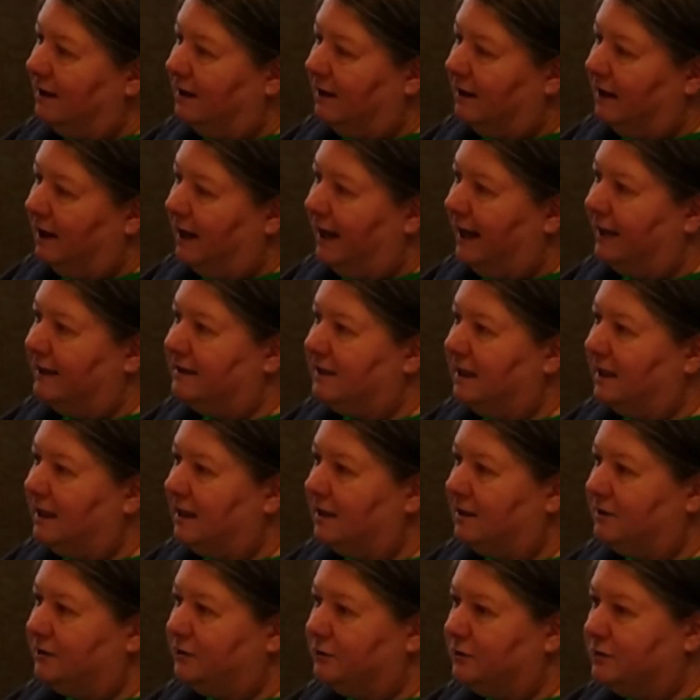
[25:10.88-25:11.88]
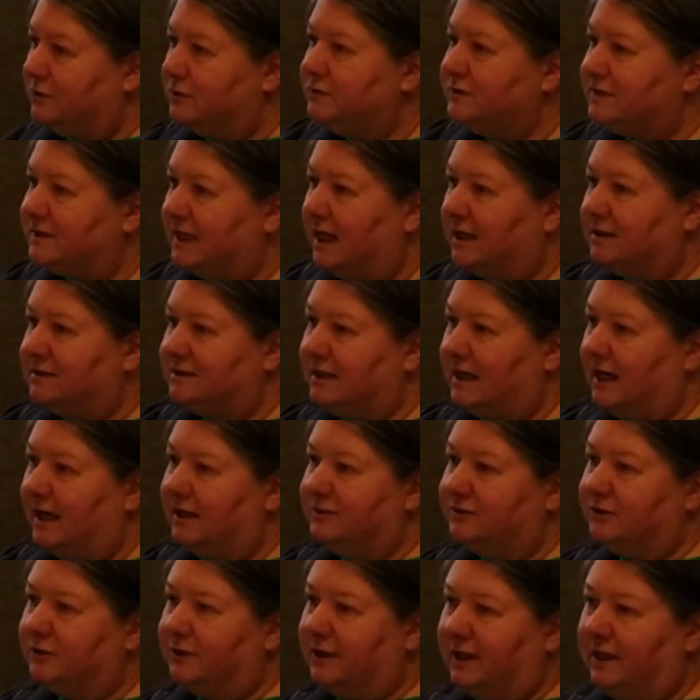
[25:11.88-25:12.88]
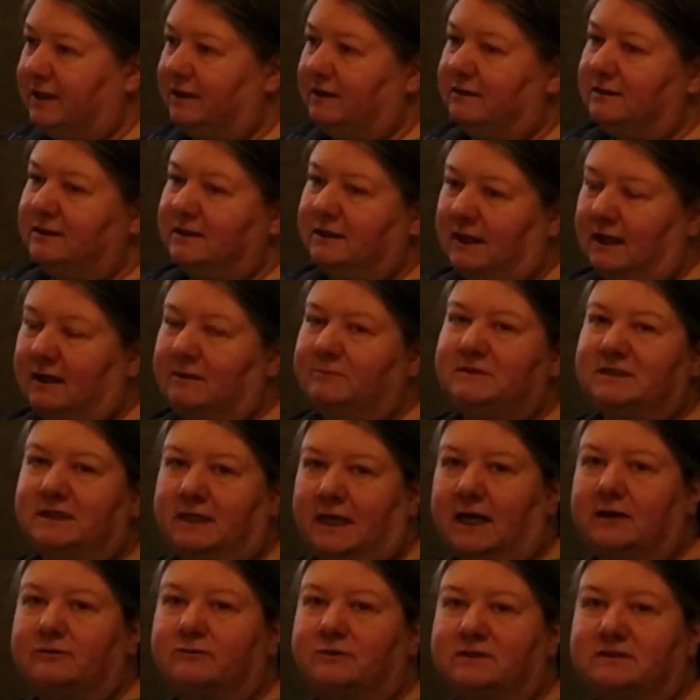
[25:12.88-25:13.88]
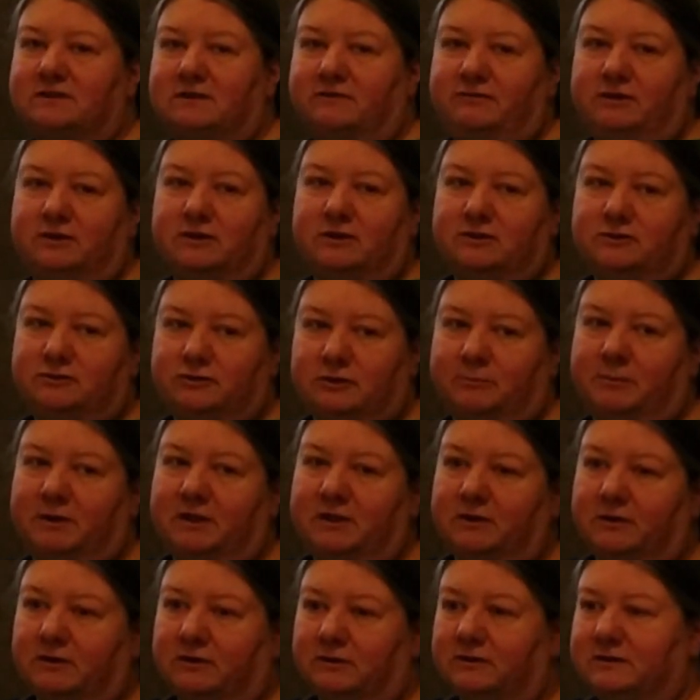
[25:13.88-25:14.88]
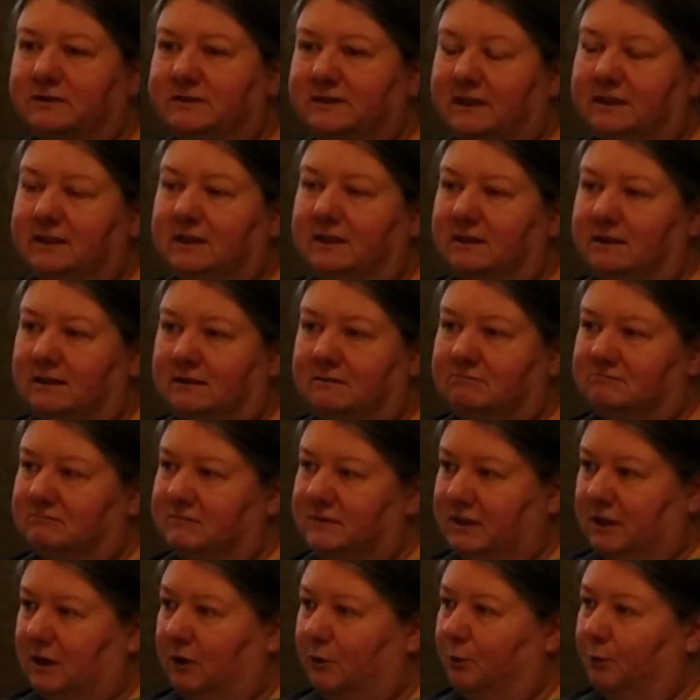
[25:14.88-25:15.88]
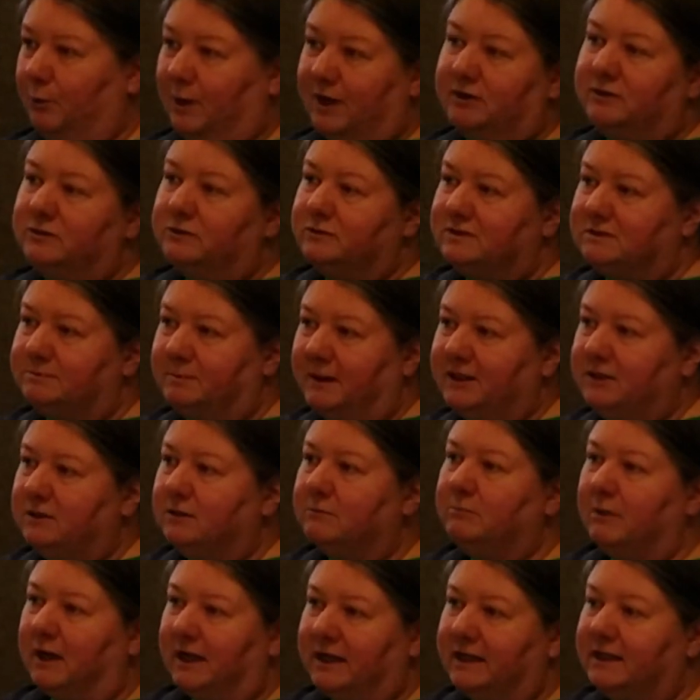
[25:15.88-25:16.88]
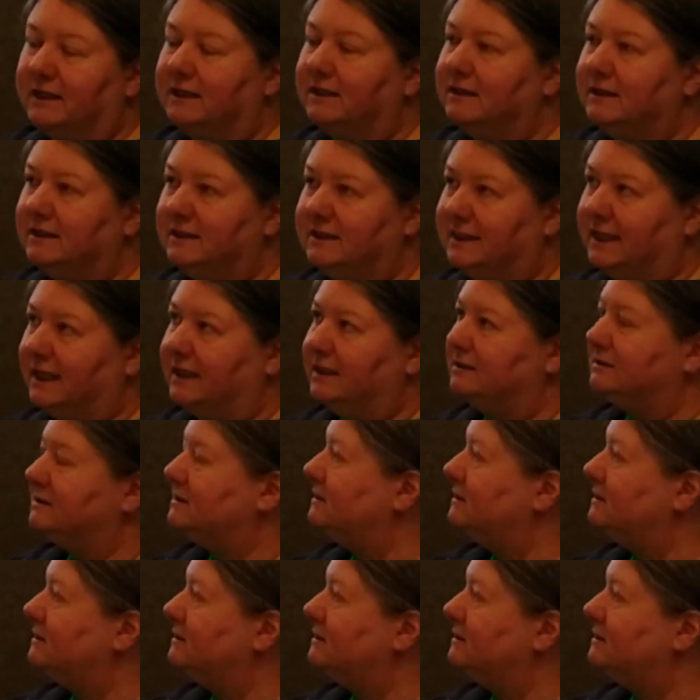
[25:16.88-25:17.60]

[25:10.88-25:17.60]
and then you use that to enter in the names and address of your contributors, and then, you know, where you spent your money and the dates and